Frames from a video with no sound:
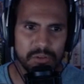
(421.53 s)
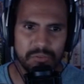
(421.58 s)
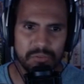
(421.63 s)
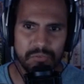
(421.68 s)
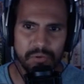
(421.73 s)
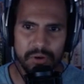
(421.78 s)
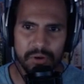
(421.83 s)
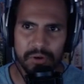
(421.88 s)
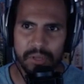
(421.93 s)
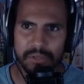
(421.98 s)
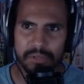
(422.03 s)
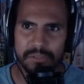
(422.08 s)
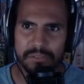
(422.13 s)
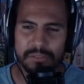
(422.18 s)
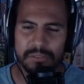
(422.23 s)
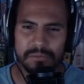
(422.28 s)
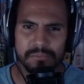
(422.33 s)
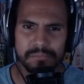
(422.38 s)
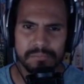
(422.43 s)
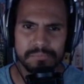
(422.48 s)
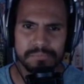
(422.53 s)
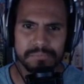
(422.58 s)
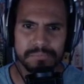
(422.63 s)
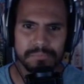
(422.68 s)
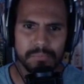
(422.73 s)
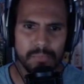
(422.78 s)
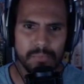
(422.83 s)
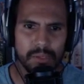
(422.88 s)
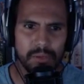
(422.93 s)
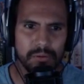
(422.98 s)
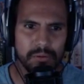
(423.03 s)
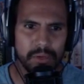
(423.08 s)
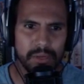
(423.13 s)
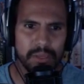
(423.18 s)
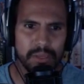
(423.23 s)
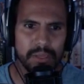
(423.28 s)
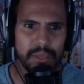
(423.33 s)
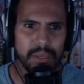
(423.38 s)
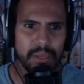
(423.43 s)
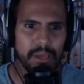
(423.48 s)
very nice. Okay.
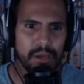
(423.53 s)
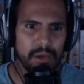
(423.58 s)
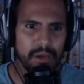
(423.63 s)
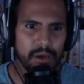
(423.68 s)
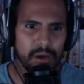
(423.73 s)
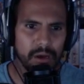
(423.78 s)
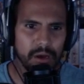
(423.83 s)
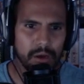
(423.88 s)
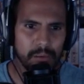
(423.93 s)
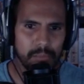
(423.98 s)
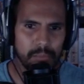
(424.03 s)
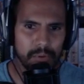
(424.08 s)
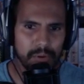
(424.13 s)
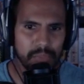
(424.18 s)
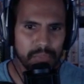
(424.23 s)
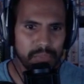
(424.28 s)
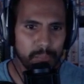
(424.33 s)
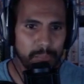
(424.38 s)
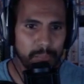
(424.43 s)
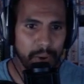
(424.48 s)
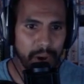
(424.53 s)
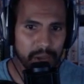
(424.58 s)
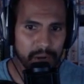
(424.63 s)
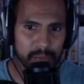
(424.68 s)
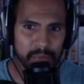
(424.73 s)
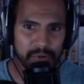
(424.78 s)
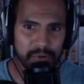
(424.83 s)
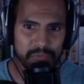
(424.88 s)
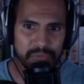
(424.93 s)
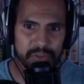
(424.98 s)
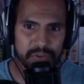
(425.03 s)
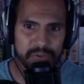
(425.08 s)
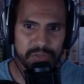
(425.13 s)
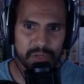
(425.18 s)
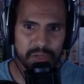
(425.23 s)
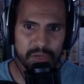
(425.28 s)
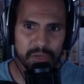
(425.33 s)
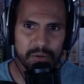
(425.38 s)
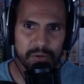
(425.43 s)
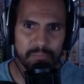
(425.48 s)
The bottom of this,
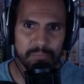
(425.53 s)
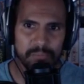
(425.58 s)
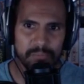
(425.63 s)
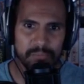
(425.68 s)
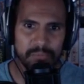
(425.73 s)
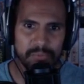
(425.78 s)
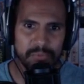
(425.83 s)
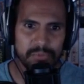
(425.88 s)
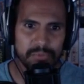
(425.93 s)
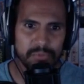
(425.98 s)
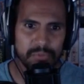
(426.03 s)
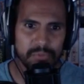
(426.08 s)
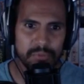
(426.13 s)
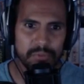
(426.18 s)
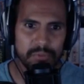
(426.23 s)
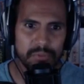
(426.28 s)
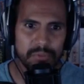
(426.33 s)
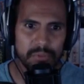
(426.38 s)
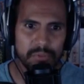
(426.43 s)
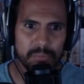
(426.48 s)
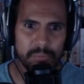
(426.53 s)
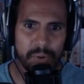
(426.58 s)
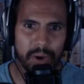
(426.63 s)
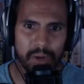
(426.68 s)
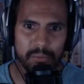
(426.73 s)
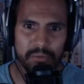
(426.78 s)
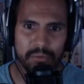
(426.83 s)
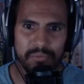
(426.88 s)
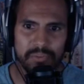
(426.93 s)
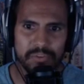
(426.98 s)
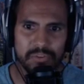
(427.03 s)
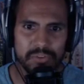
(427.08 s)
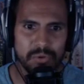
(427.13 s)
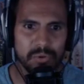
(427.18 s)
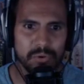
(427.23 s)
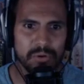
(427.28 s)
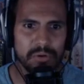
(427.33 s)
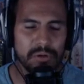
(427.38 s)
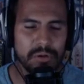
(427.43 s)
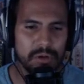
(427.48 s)
the bottom of the
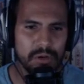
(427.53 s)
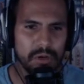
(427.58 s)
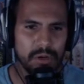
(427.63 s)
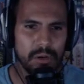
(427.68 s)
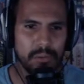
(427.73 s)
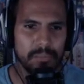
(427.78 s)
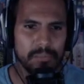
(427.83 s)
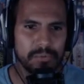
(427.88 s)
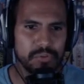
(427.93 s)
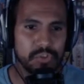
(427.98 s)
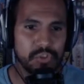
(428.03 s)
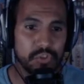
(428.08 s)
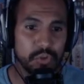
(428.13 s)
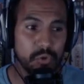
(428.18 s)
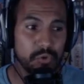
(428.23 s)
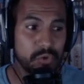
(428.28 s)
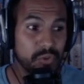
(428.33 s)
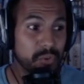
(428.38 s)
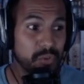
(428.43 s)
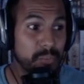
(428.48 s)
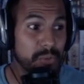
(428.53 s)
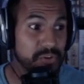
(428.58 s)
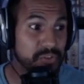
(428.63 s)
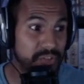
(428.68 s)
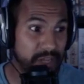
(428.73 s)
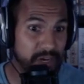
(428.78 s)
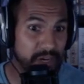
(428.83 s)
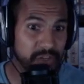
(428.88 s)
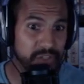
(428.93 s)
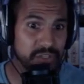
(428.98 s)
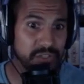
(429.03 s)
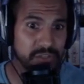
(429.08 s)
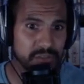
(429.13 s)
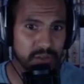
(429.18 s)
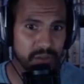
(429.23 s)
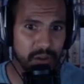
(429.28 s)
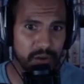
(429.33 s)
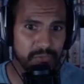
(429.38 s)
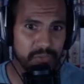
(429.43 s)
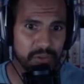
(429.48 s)
store shows you the percentages
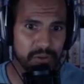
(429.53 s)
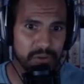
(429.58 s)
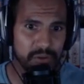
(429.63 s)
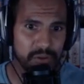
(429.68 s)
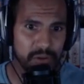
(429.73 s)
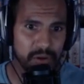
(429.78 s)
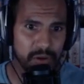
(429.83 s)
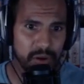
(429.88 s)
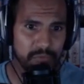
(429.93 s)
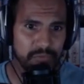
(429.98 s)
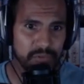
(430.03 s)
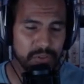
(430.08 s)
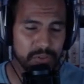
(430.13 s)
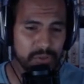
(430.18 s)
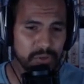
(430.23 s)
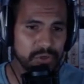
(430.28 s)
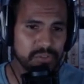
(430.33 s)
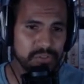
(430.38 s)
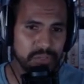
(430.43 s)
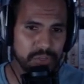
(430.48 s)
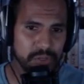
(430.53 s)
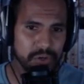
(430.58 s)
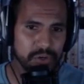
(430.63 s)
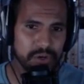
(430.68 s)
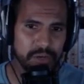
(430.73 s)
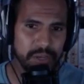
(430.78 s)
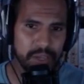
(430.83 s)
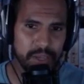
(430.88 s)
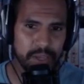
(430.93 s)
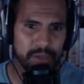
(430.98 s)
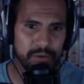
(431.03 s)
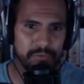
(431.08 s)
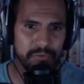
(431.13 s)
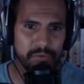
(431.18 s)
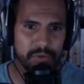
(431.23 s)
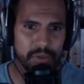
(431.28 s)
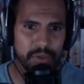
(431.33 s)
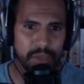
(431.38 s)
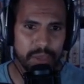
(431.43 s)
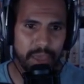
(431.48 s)
of the units that you're going to have
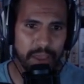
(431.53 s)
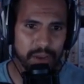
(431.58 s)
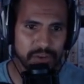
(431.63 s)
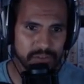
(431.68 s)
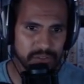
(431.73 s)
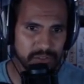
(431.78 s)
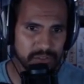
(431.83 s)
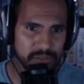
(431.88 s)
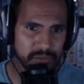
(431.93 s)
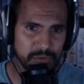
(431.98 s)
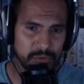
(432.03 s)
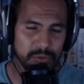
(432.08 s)
access to.